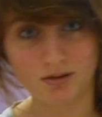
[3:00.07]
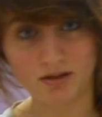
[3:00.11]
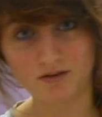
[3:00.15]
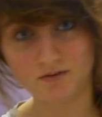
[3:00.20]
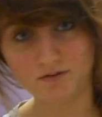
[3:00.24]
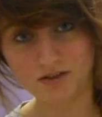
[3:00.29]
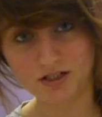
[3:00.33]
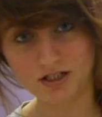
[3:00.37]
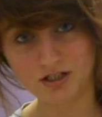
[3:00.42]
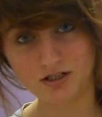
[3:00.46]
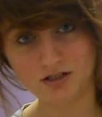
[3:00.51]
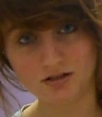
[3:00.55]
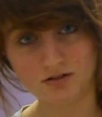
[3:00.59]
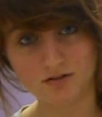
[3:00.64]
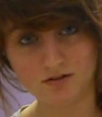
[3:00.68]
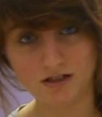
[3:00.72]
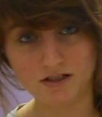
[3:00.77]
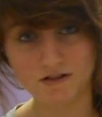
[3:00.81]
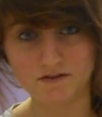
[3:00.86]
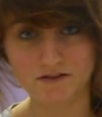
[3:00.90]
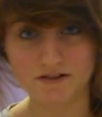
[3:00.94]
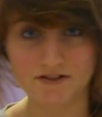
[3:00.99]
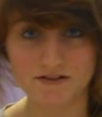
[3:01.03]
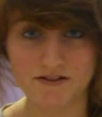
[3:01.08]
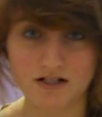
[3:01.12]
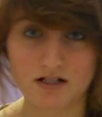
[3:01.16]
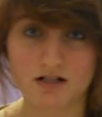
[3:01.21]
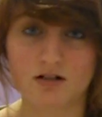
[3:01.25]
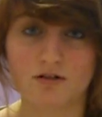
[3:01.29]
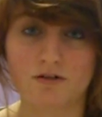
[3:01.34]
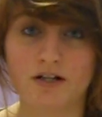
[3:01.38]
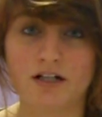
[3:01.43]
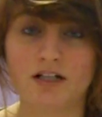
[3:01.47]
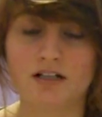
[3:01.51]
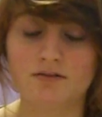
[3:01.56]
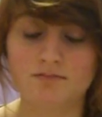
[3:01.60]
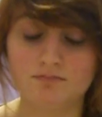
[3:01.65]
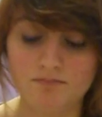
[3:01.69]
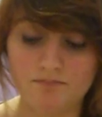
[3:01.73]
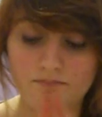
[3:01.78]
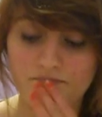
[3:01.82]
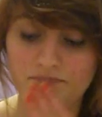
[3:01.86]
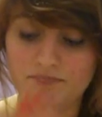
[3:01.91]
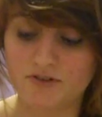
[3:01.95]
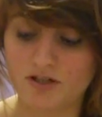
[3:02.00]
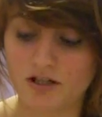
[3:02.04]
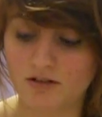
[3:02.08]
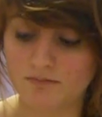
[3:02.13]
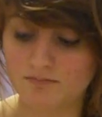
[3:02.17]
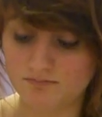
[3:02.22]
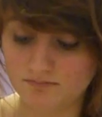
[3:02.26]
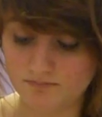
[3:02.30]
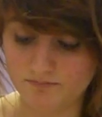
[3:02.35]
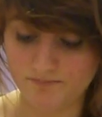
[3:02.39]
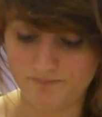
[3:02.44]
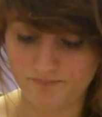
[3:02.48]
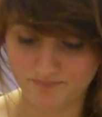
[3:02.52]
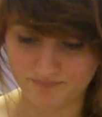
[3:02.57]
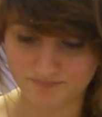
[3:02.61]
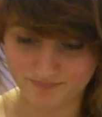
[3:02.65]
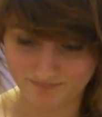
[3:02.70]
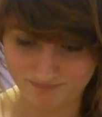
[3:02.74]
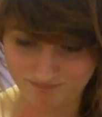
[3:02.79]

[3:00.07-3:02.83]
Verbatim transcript: to make a video, and then it's like, alright. Okay.